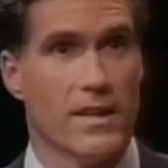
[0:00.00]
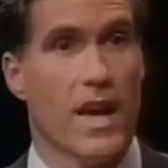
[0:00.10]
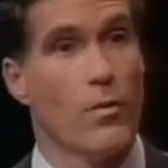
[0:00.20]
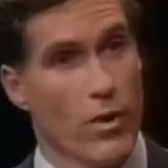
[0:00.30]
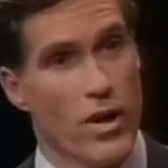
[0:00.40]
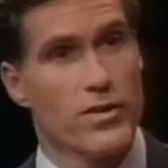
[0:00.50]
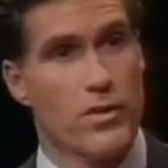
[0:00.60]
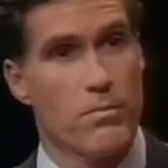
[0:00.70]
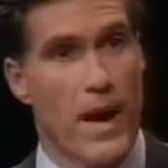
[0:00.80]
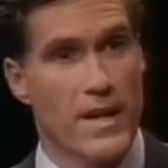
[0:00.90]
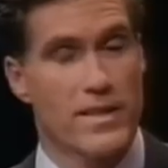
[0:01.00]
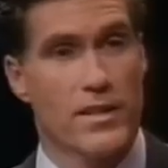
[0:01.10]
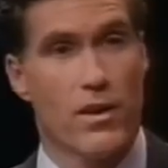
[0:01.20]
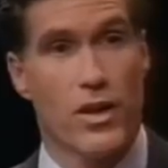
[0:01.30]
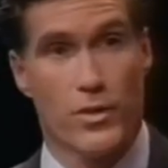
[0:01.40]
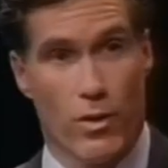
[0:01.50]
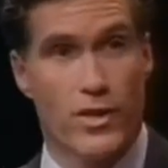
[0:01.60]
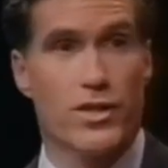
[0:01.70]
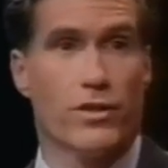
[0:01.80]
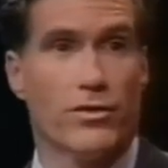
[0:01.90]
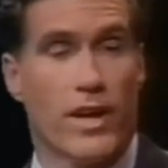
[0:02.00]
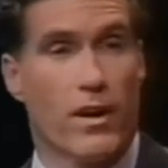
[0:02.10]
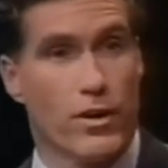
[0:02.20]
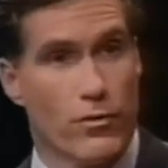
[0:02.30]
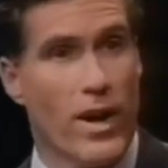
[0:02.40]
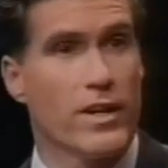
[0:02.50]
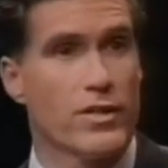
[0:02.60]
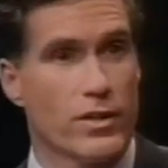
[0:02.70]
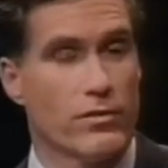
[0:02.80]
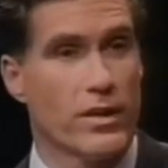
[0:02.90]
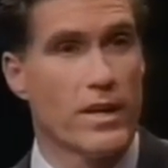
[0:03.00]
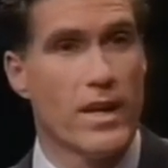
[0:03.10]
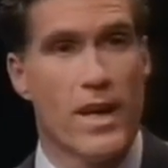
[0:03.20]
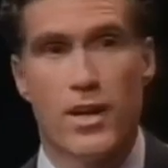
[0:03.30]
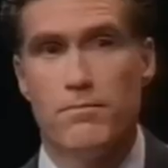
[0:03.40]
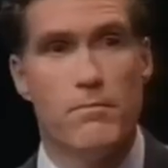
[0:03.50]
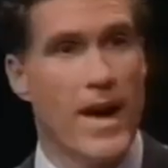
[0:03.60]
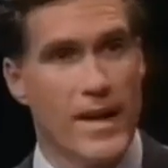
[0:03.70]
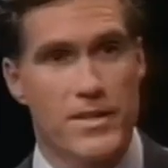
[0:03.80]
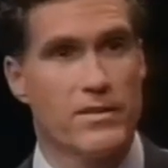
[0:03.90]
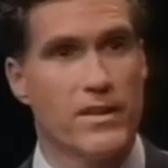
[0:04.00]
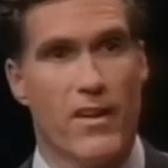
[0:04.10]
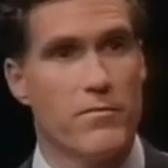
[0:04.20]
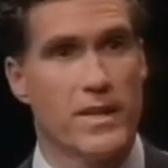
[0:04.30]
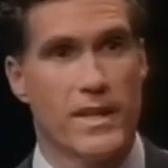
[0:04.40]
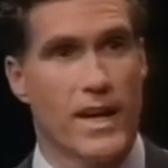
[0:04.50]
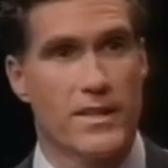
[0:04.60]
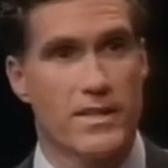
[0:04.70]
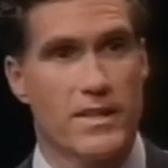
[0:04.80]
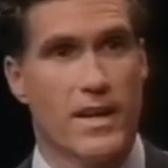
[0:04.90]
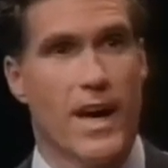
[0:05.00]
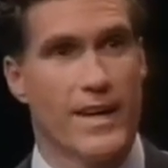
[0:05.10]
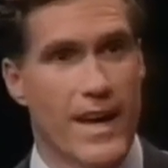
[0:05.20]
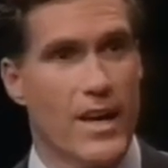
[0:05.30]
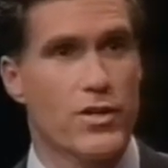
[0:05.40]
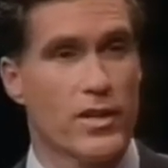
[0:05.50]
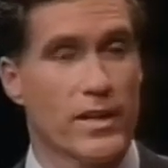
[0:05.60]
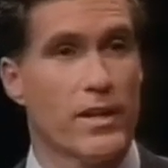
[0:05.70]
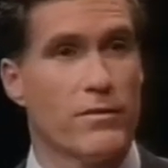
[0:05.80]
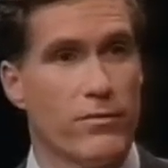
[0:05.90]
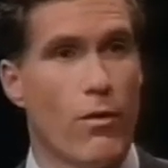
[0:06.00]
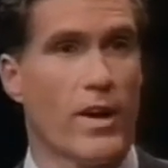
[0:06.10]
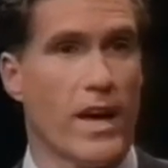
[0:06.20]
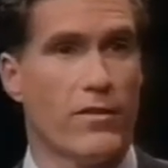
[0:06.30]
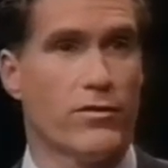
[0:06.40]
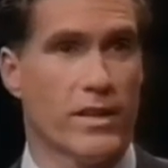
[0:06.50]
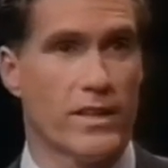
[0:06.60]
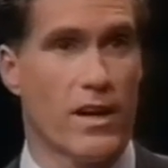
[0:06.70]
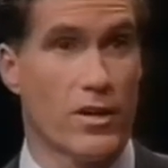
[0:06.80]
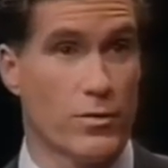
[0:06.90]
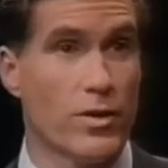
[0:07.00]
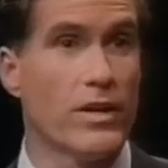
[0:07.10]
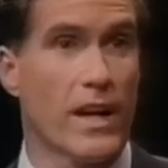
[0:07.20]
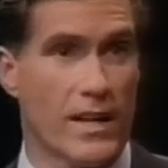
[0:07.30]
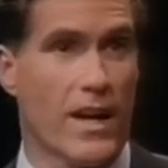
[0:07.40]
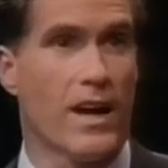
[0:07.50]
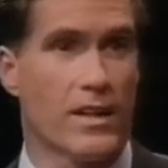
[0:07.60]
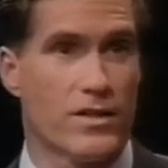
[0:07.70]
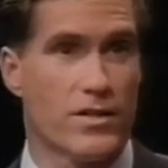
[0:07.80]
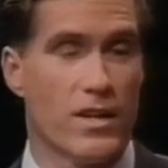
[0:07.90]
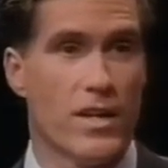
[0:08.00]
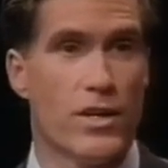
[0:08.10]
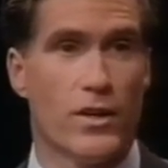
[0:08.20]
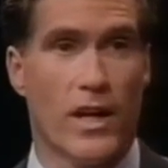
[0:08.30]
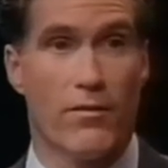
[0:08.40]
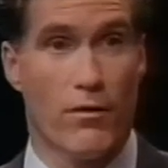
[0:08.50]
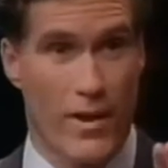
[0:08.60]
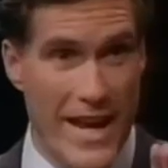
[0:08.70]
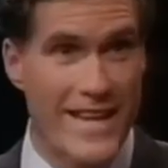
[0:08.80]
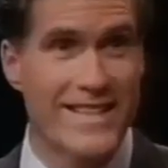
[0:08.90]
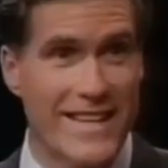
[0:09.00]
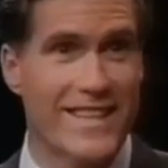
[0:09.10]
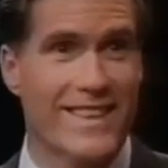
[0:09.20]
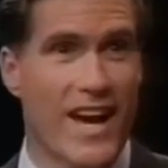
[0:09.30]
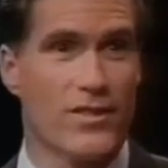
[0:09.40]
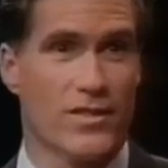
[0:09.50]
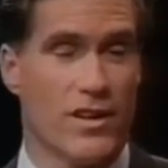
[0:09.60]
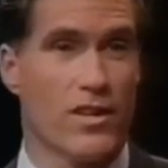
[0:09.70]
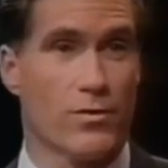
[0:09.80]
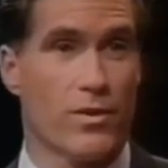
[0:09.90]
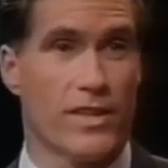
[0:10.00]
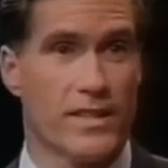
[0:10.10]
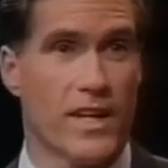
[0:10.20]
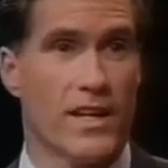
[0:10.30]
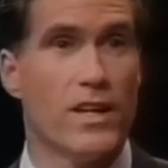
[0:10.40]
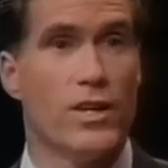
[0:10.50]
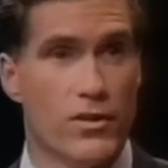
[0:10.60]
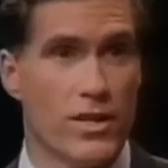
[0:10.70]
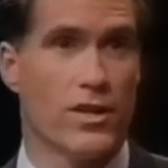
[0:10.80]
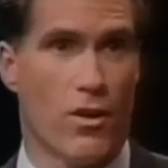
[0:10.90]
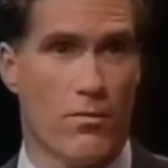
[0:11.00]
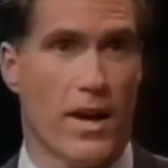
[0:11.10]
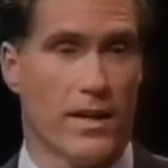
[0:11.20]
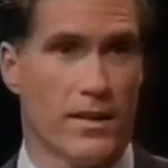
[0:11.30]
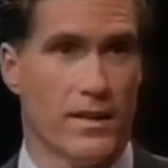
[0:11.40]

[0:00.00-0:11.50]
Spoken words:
And we're also passing along to our children and our grandchildren massive government debts, a national debt of $4.5 trillion. When you get out of college, you'll have over $18,000 worth of debt you didn't know about.